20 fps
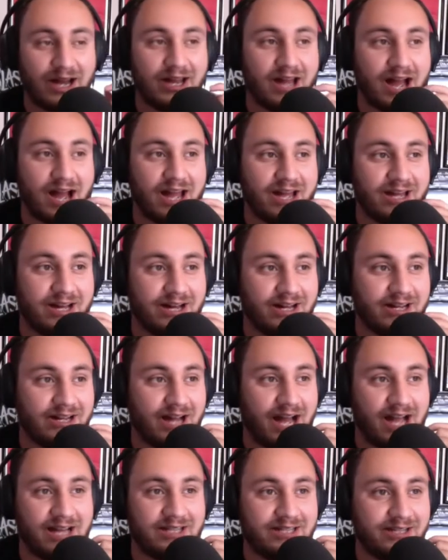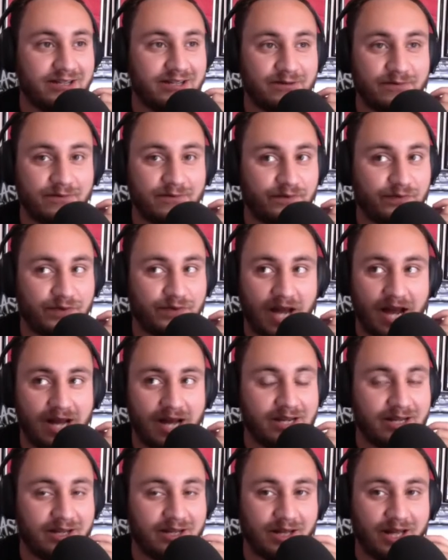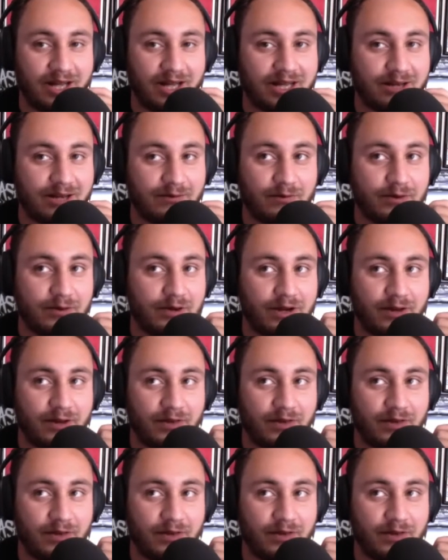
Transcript: I didn't like it.